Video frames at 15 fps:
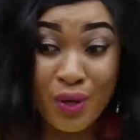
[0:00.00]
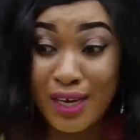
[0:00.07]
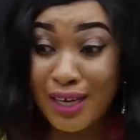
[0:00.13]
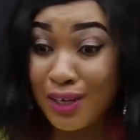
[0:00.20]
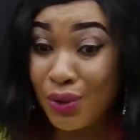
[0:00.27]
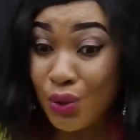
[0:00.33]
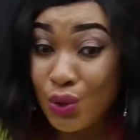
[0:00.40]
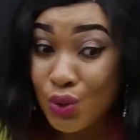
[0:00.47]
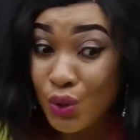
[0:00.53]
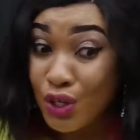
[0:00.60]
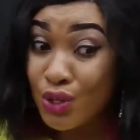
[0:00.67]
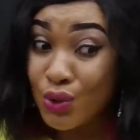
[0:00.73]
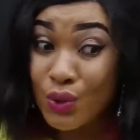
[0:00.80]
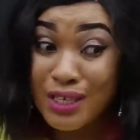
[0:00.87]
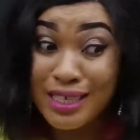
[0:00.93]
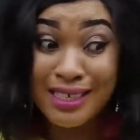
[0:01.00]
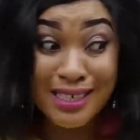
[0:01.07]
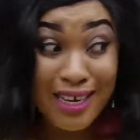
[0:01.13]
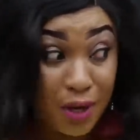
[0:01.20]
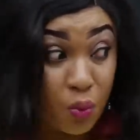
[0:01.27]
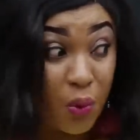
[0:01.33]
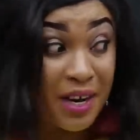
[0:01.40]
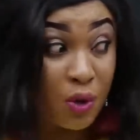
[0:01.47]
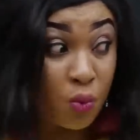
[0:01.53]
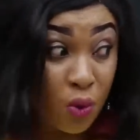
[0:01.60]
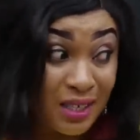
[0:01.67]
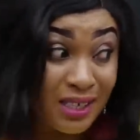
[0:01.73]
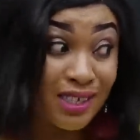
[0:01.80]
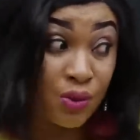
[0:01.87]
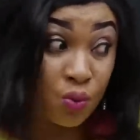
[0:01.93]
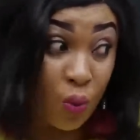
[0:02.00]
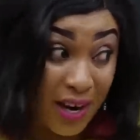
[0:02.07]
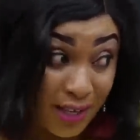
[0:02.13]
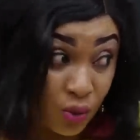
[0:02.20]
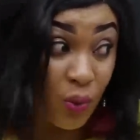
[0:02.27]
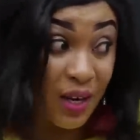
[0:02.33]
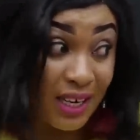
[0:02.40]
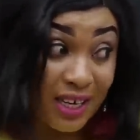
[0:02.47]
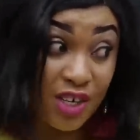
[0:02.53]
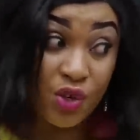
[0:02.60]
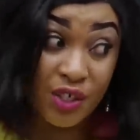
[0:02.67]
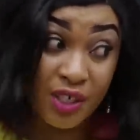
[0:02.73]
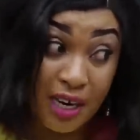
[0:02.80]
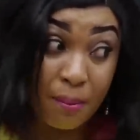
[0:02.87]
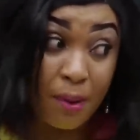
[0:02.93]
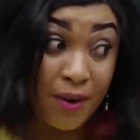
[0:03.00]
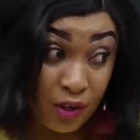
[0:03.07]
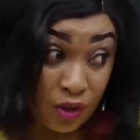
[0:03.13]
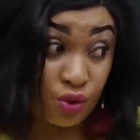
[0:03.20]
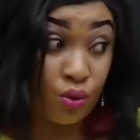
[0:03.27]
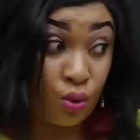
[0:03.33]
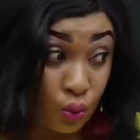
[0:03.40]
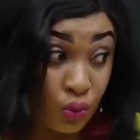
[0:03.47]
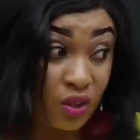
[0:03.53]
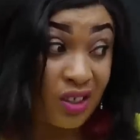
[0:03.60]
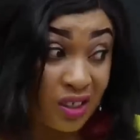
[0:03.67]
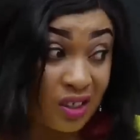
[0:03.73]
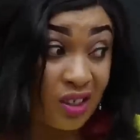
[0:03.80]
So he cannot on his own decide when he wants his white wedding and traditional marriage to hold?